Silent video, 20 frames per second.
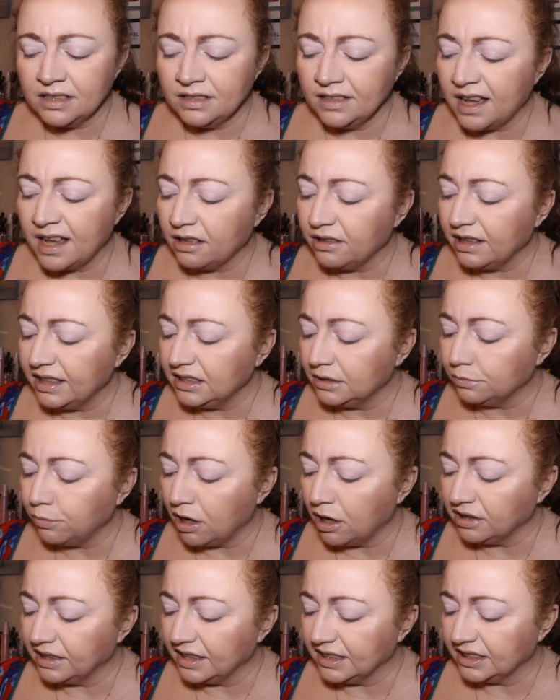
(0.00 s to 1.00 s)
Now this
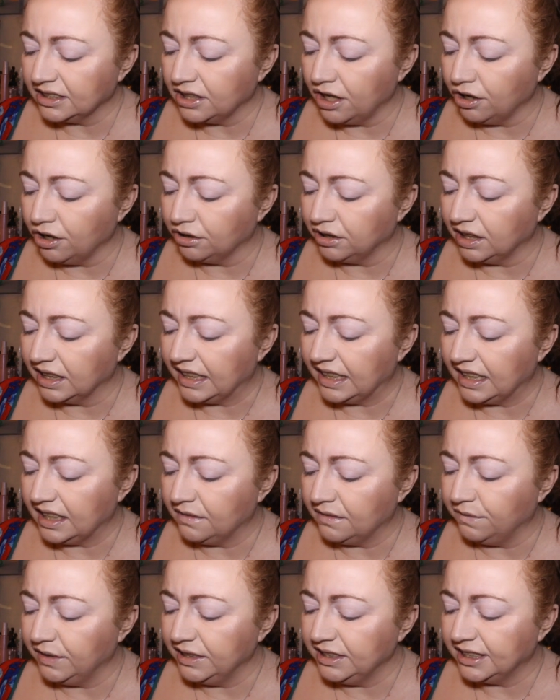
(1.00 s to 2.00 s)
one is called
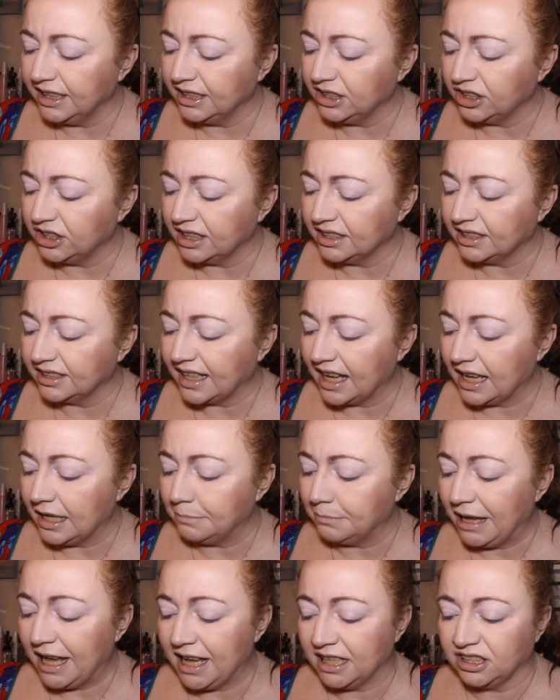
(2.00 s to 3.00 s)
the Vintage
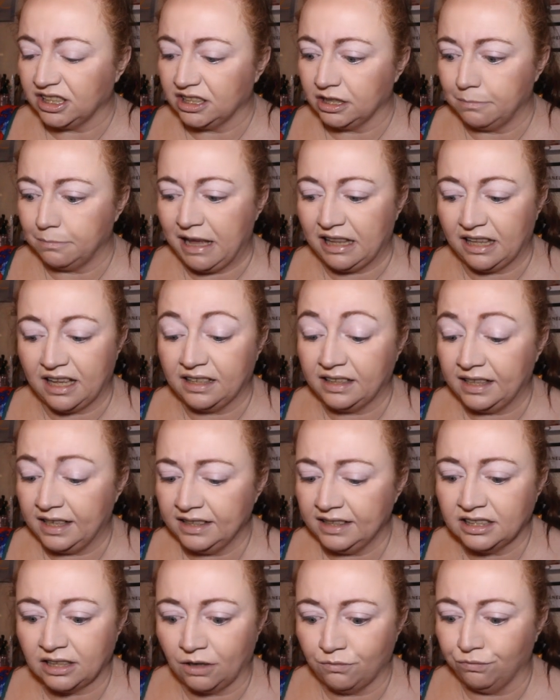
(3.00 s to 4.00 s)
Escape Eyeshadow Palette and it
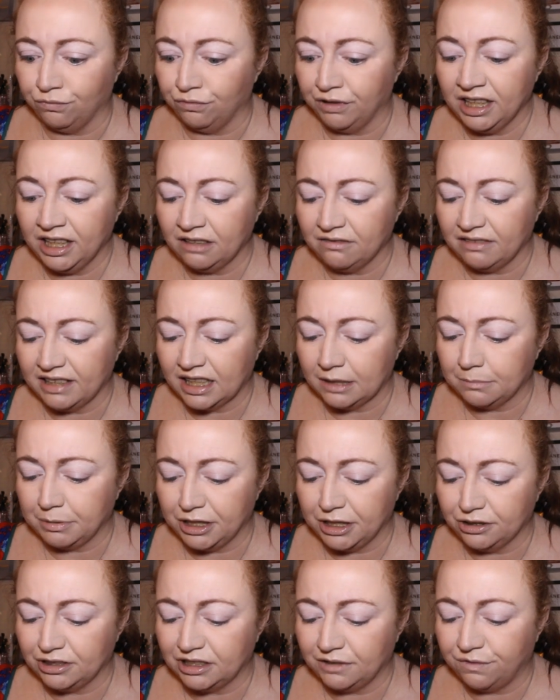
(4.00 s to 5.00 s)
is really really
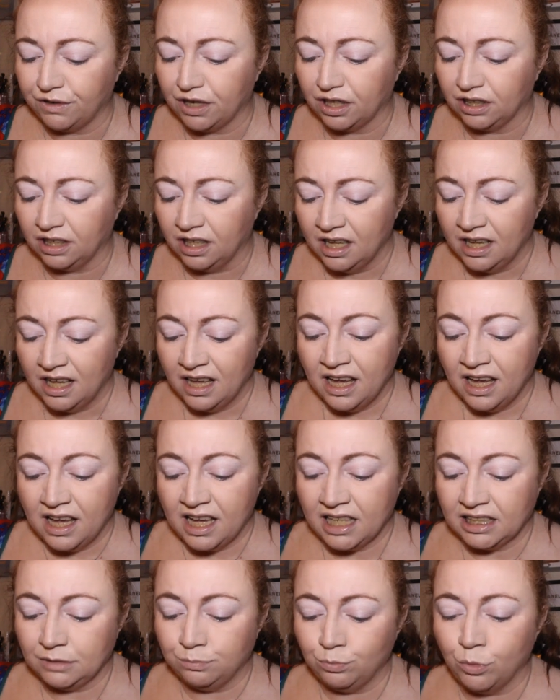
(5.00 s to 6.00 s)
beautiful.
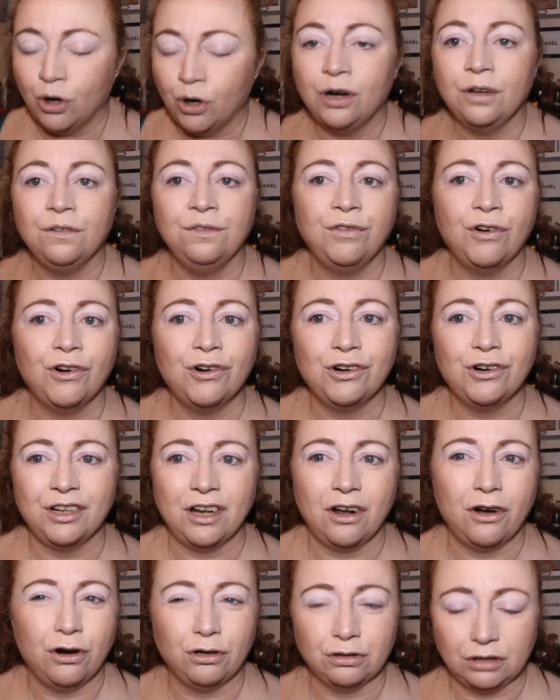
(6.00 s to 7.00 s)
It's more
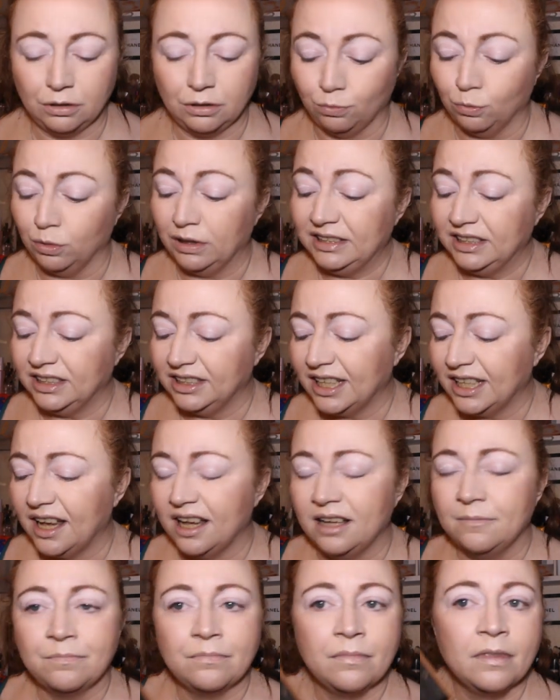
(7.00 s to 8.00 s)
for autumn
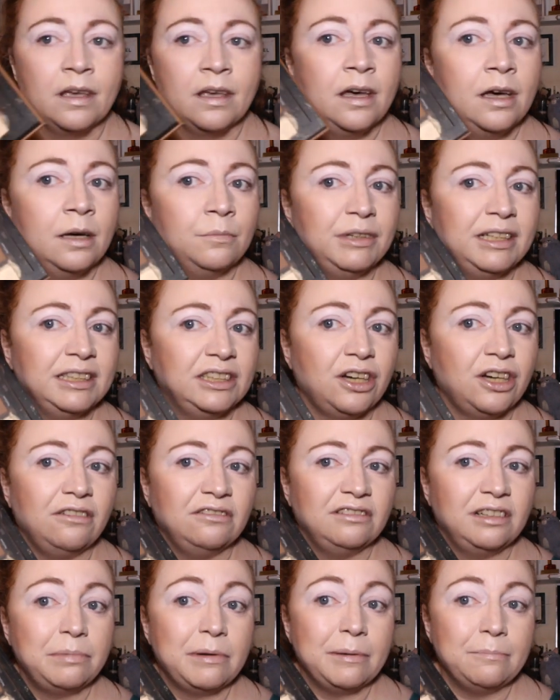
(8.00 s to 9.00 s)
winter but it's
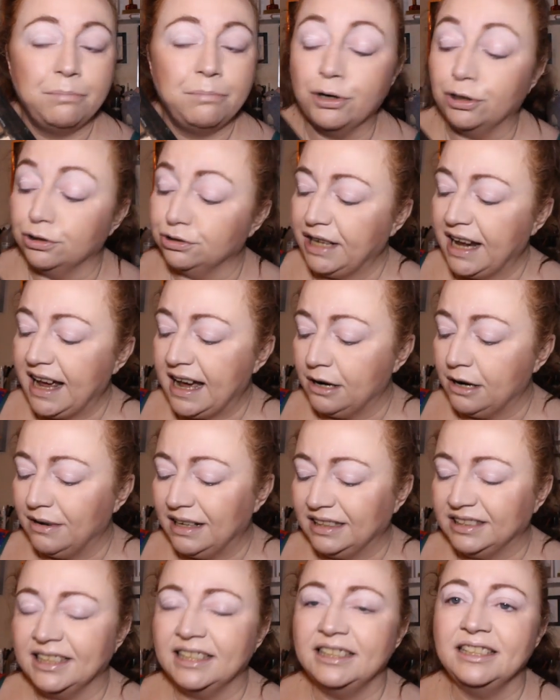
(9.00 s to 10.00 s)
already been pulled out.
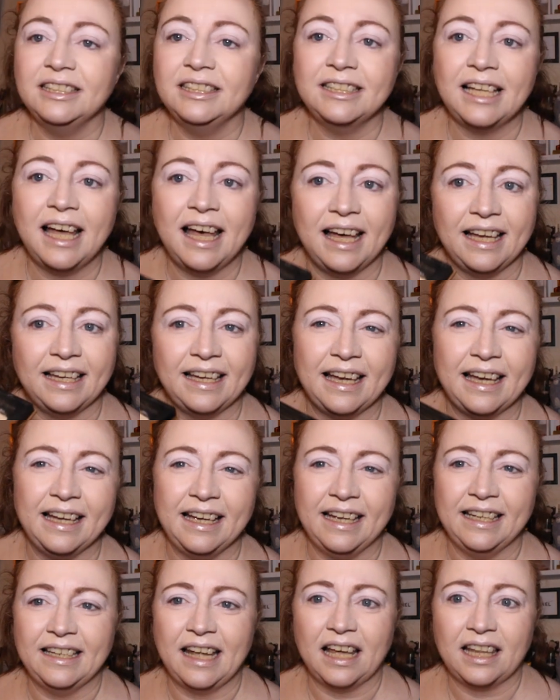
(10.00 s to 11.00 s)
I did say
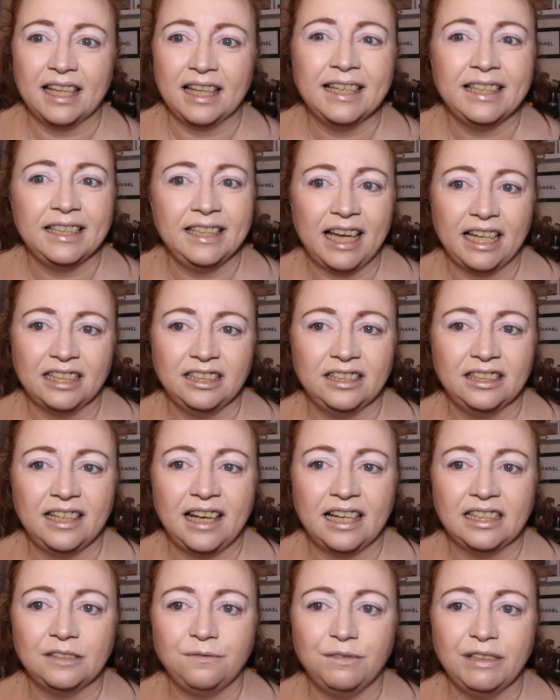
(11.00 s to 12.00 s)
in I think
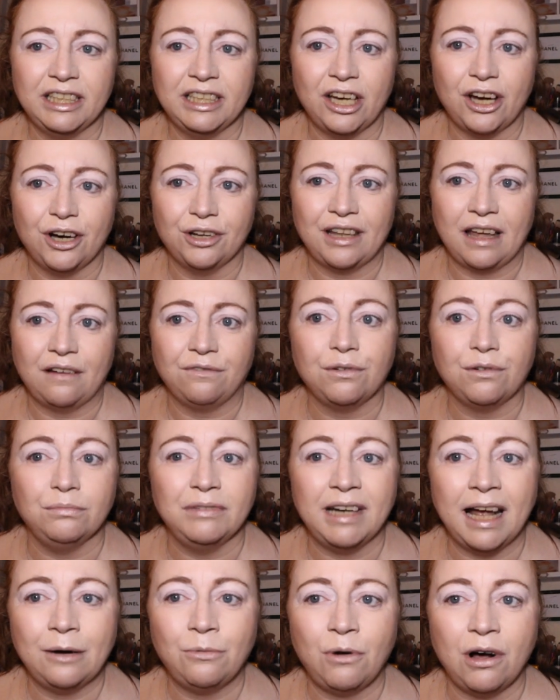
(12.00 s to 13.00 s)
yesterday's video that
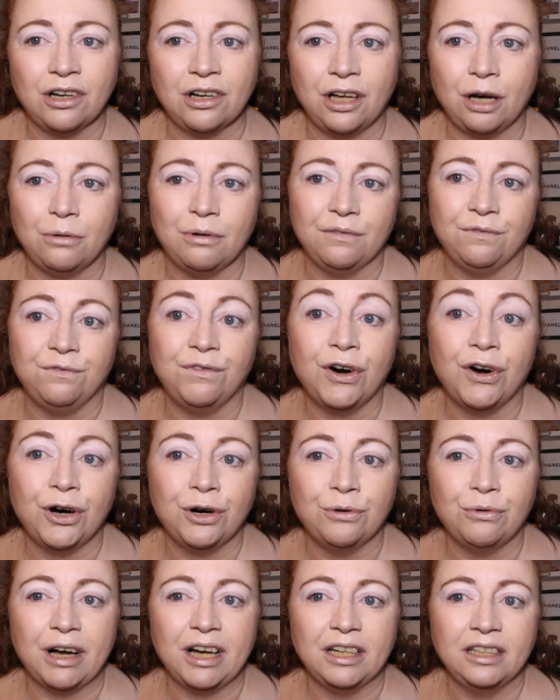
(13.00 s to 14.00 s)
from now on going
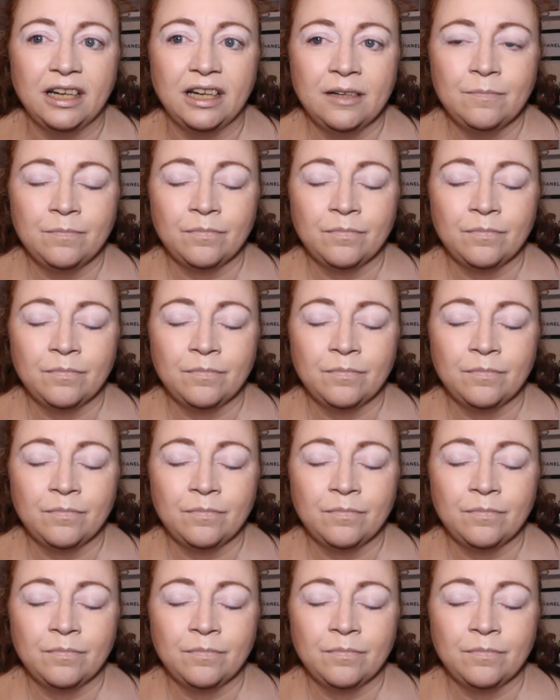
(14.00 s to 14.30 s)
forward